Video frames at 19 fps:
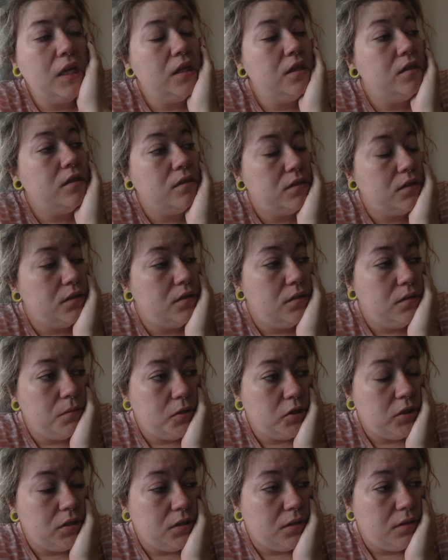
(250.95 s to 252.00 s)
need to do the
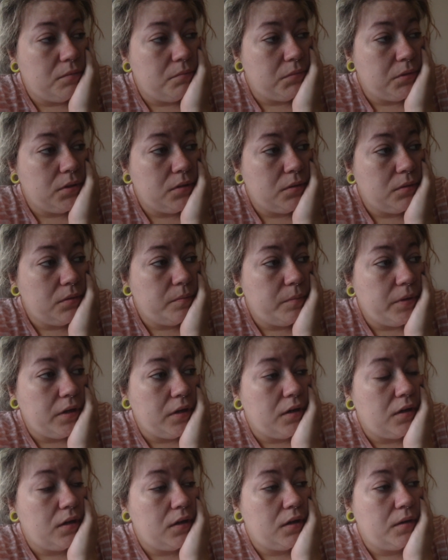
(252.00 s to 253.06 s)
washing up,
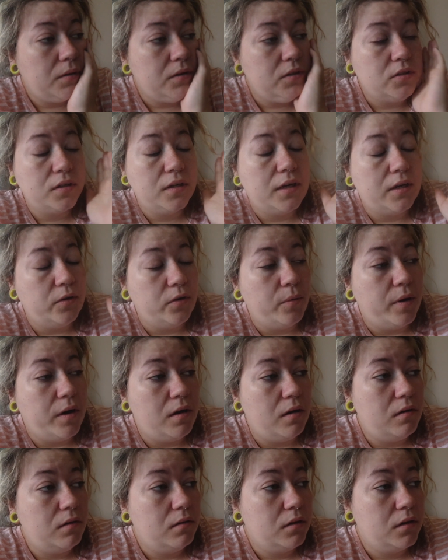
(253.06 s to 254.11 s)
but I'm gonna do that a little
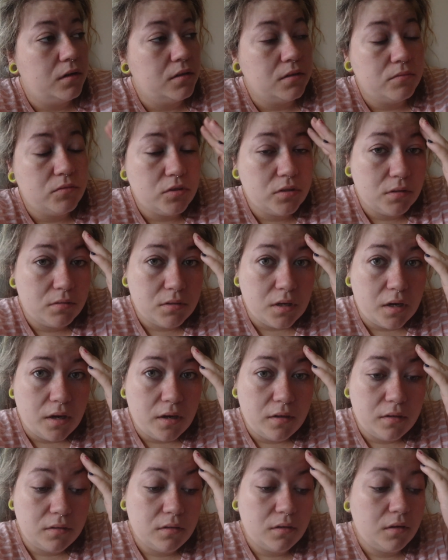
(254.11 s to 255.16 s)
while because I'm so
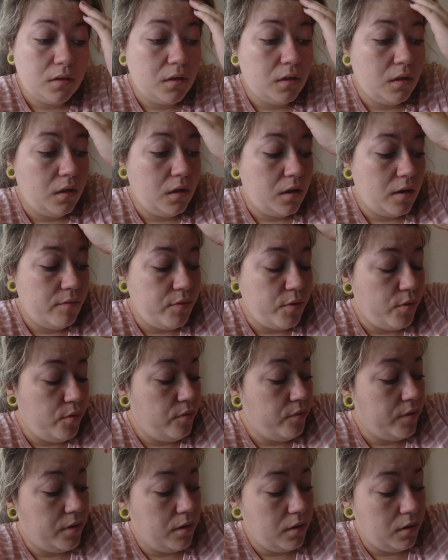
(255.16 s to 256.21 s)
tired. I've
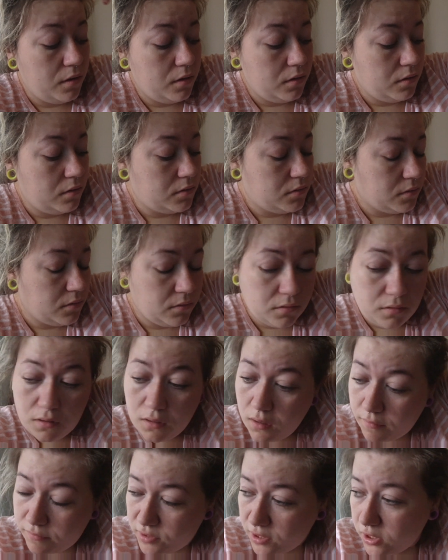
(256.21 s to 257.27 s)
hoovered.
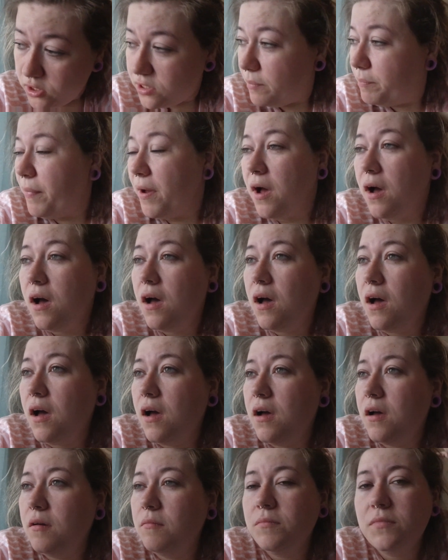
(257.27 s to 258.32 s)
I've changed the
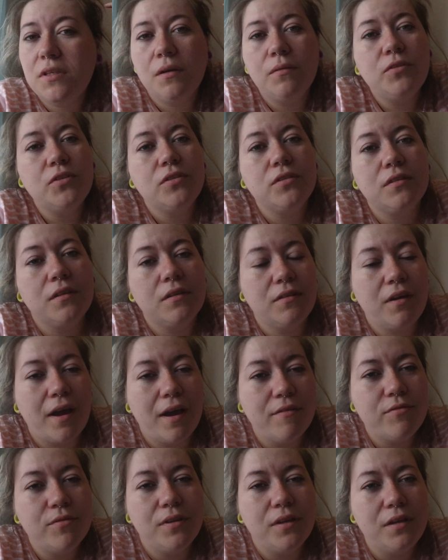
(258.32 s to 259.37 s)
bums. I'm just
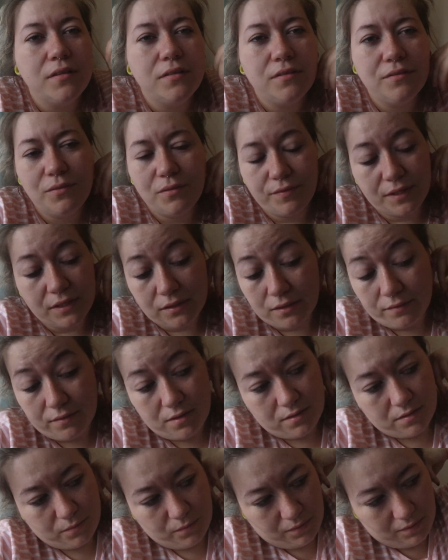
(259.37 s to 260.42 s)
going through the list of all the things I've
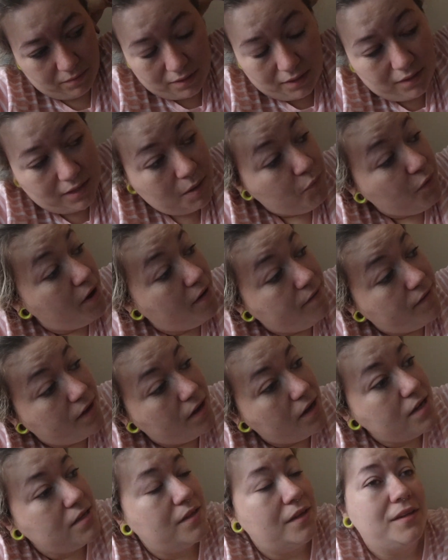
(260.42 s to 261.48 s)
done this morning. Done their
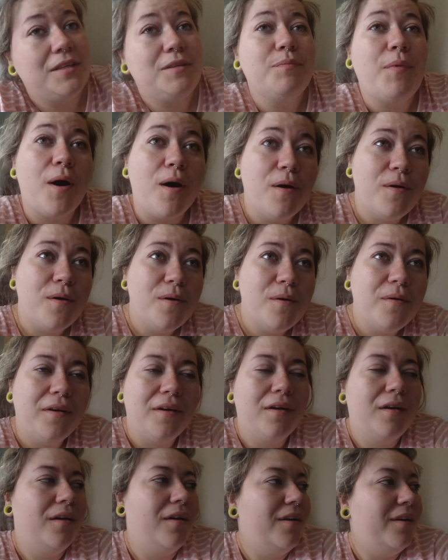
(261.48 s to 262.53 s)
breakfast, done his bottle.